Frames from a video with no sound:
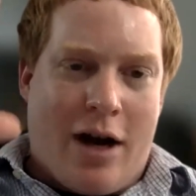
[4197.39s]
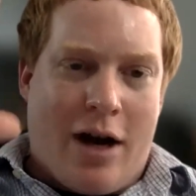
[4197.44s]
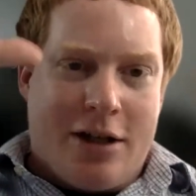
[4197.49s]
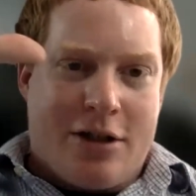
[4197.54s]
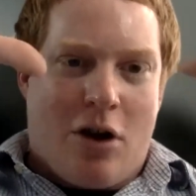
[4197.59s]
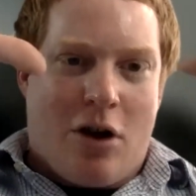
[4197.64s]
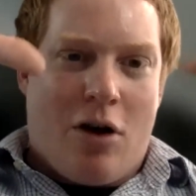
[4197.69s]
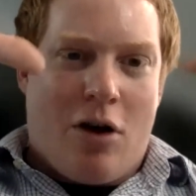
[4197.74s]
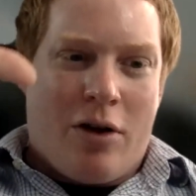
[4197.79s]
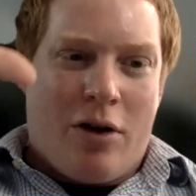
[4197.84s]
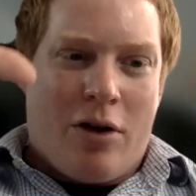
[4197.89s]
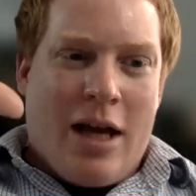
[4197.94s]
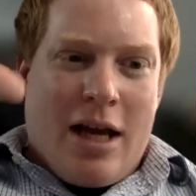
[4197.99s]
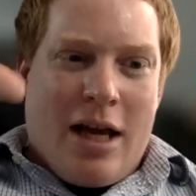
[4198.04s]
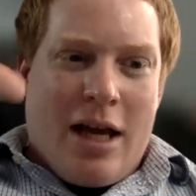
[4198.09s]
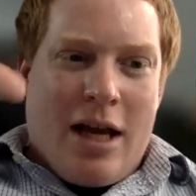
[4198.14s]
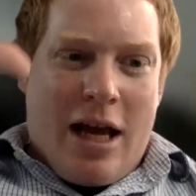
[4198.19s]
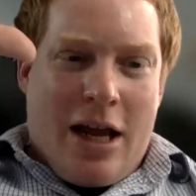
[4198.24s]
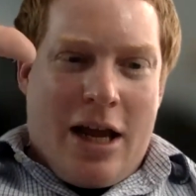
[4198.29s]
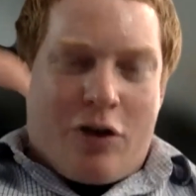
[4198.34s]
And it's all
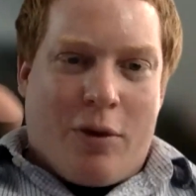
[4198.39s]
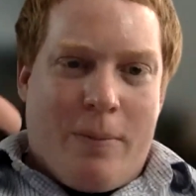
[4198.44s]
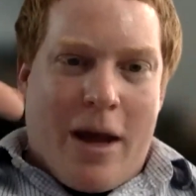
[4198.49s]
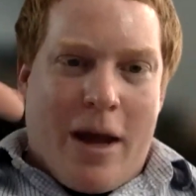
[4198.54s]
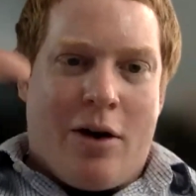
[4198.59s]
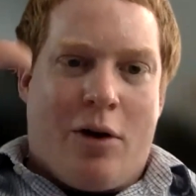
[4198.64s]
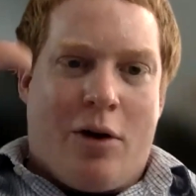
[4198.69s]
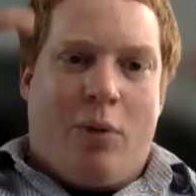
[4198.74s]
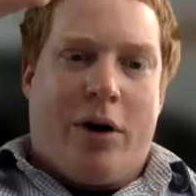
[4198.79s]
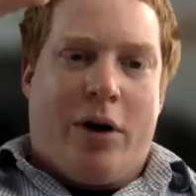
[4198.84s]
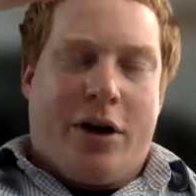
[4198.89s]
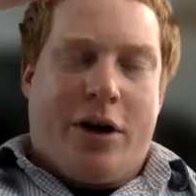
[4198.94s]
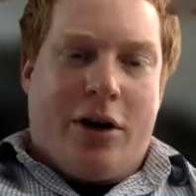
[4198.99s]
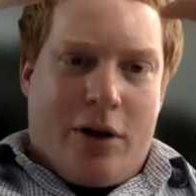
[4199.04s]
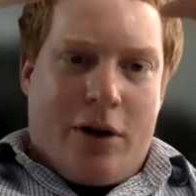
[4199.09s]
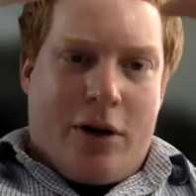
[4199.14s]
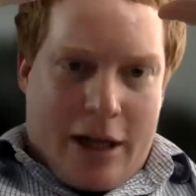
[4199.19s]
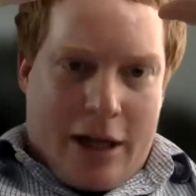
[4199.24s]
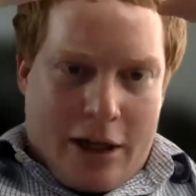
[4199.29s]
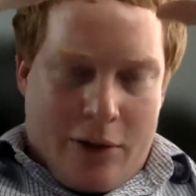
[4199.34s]
incremental, where you're
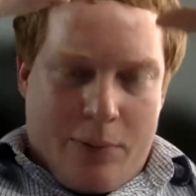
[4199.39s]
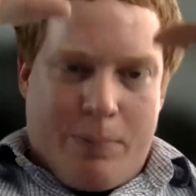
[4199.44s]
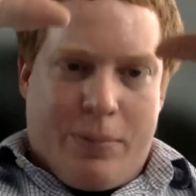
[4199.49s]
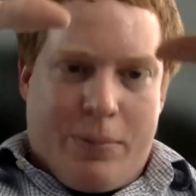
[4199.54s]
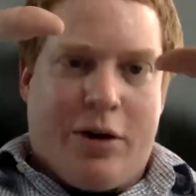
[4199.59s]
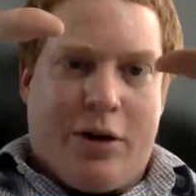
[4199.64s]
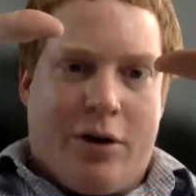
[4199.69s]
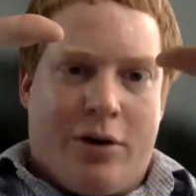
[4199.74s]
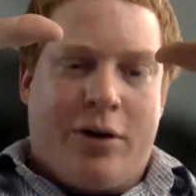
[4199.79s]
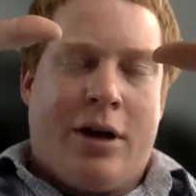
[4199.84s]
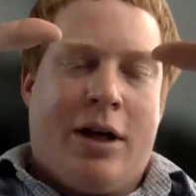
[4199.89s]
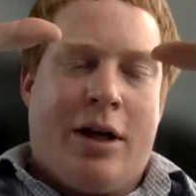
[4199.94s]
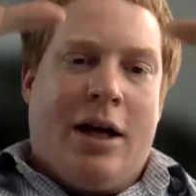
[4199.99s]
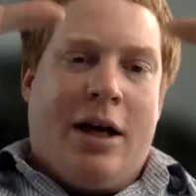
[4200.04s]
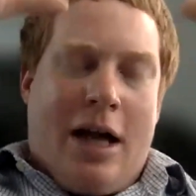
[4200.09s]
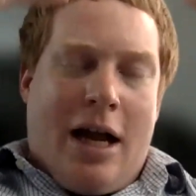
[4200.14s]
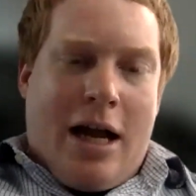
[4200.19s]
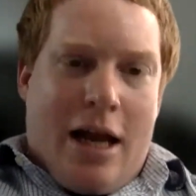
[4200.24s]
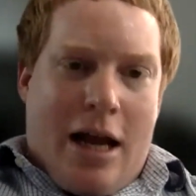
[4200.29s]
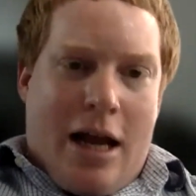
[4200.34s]
like, you build
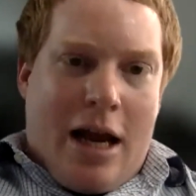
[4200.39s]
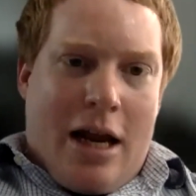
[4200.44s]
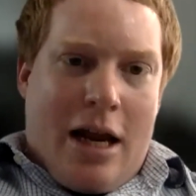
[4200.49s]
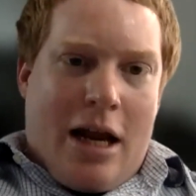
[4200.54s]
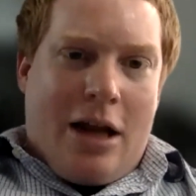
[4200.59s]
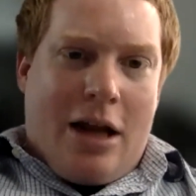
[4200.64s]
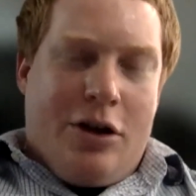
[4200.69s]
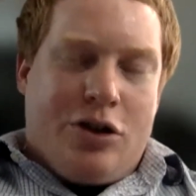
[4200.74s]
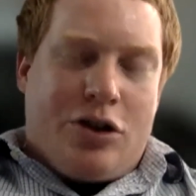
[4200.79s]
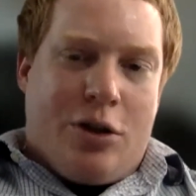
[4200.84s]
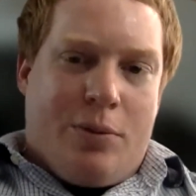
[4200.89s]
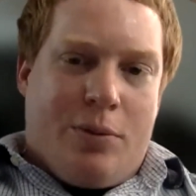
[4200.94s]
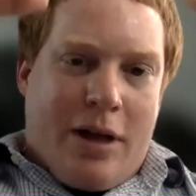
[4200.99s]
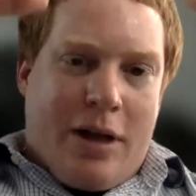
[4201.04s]
and you should